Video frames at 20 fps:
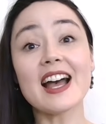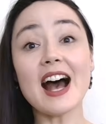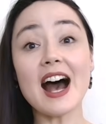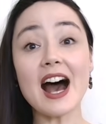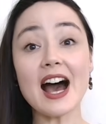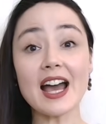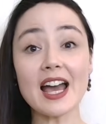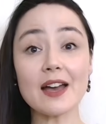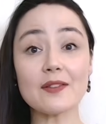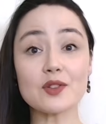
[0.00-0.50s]
I
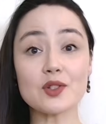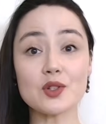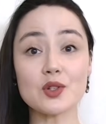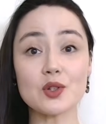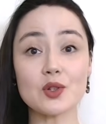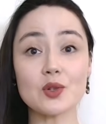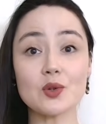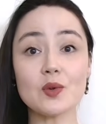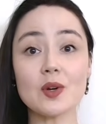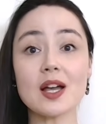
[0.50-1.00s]
have
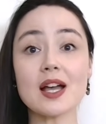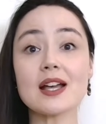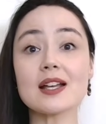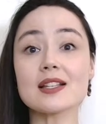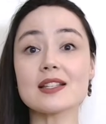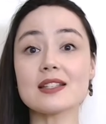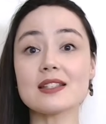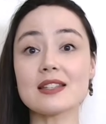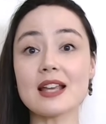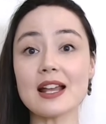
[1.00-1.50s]
two
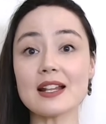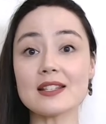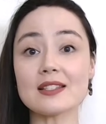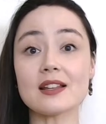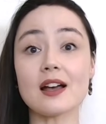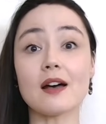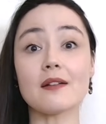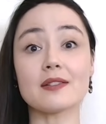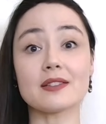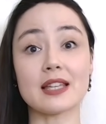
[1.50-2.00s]
sets
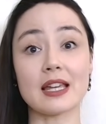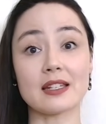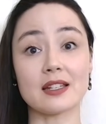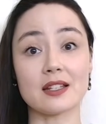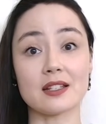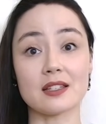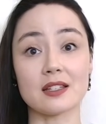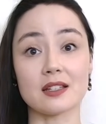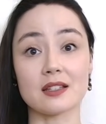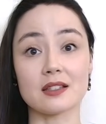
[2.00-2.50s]
of
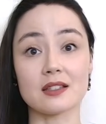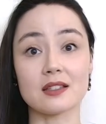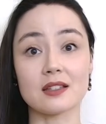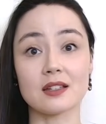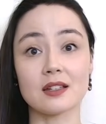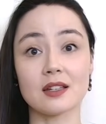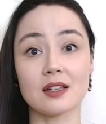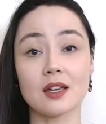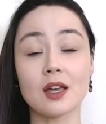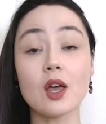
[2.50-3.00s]
sentences.
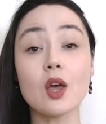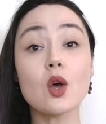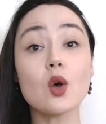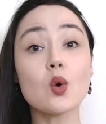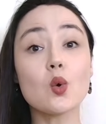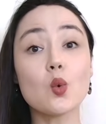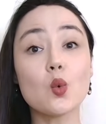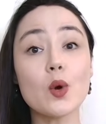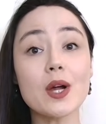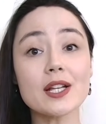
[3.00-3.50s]

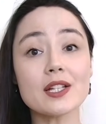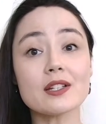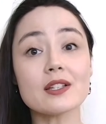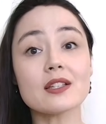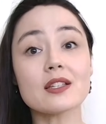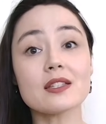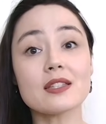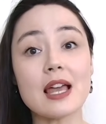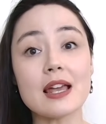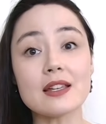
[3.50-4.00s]
Which
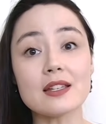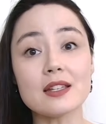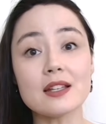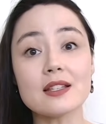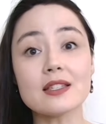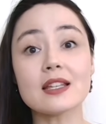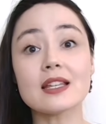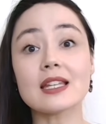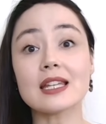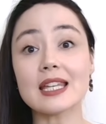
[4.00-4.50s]
sentence
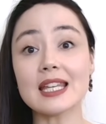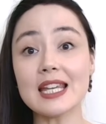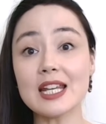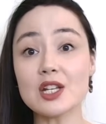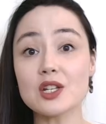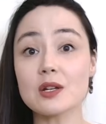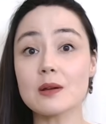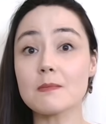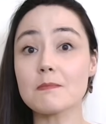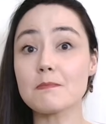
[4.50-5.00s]
in
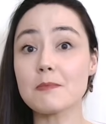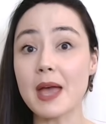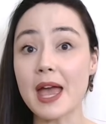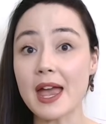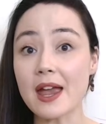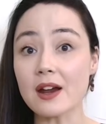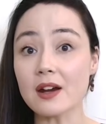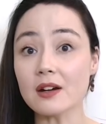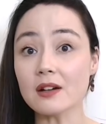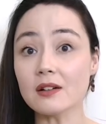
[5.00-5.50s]
each
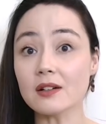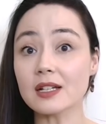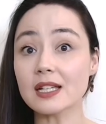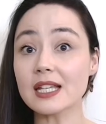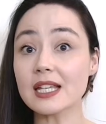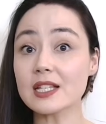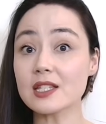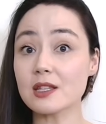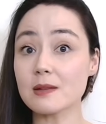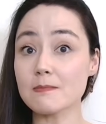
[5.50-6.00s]
pair
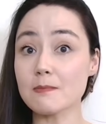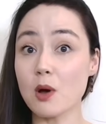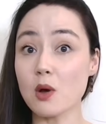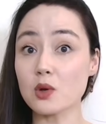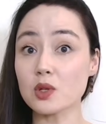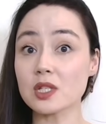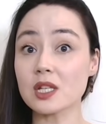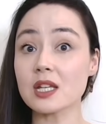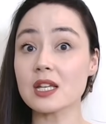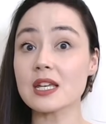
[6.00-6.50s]
is the
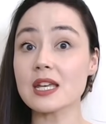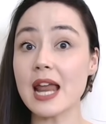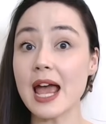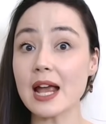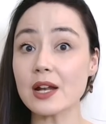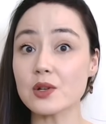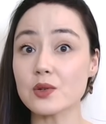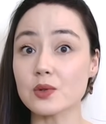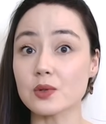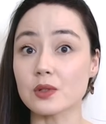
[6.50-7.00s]
most
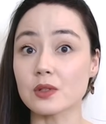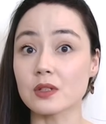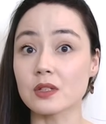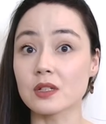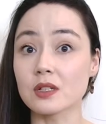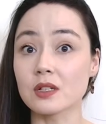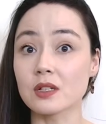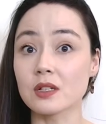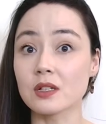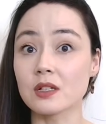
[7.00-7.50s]
natural?
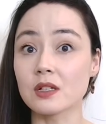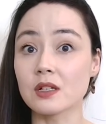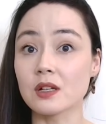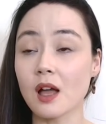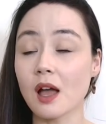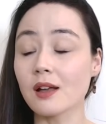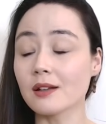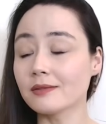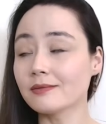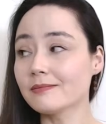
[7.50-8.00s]

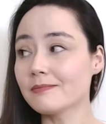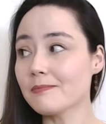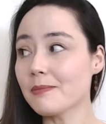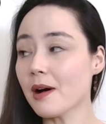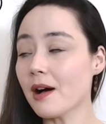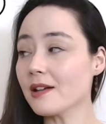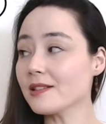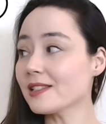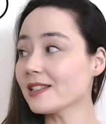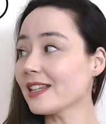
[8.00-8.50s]

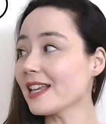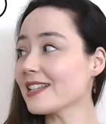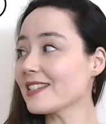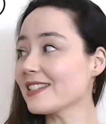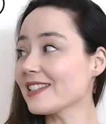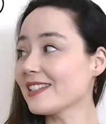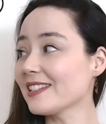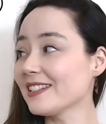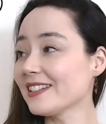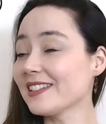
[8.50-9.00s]
Pause the
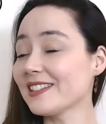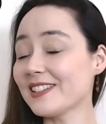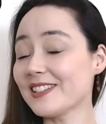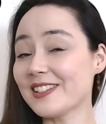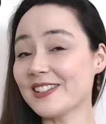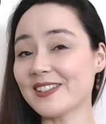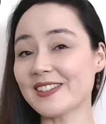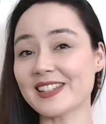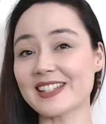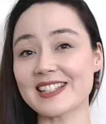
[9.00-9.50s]
lesson to
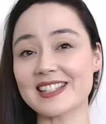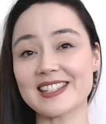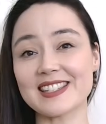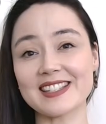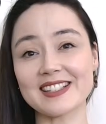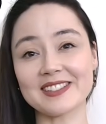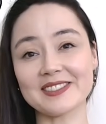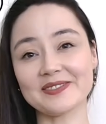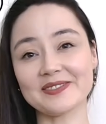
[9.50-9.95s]
do this.